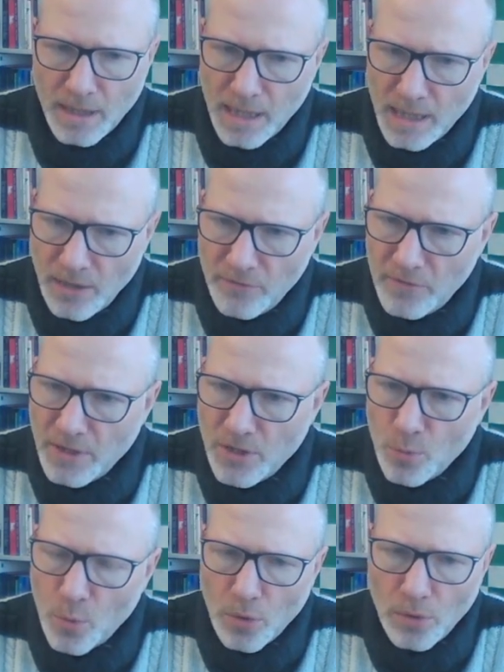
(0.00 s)

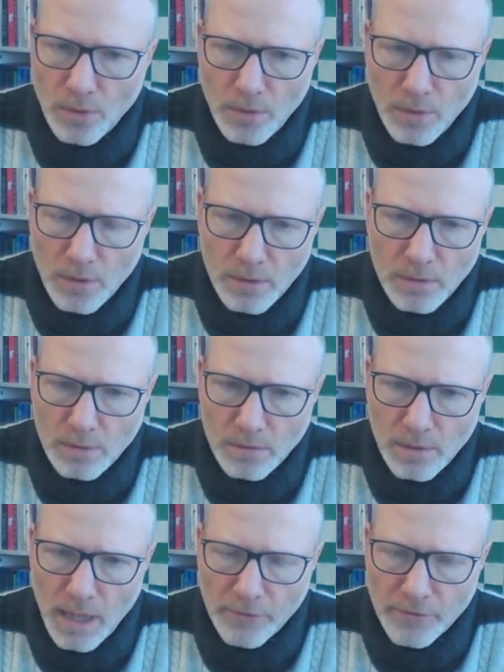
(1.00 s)
individual,
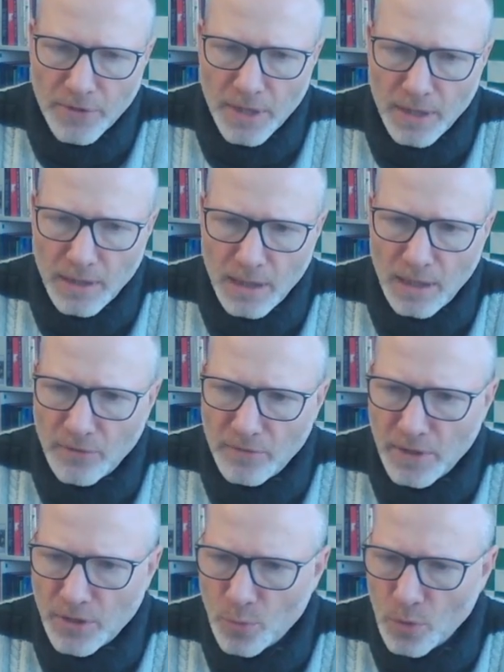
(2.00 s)
how to say, an
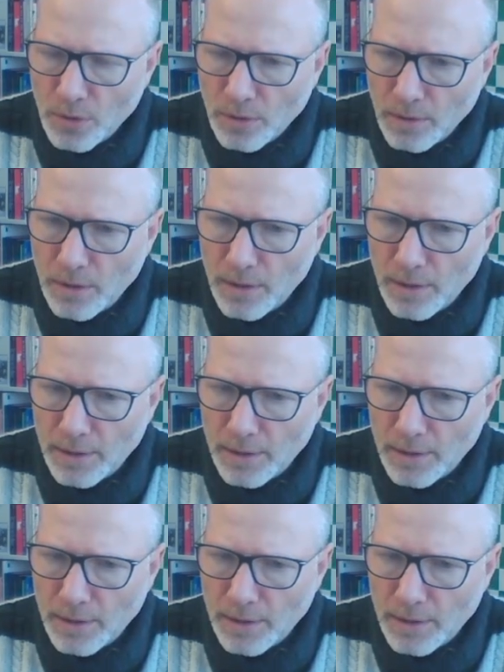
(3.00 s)
individual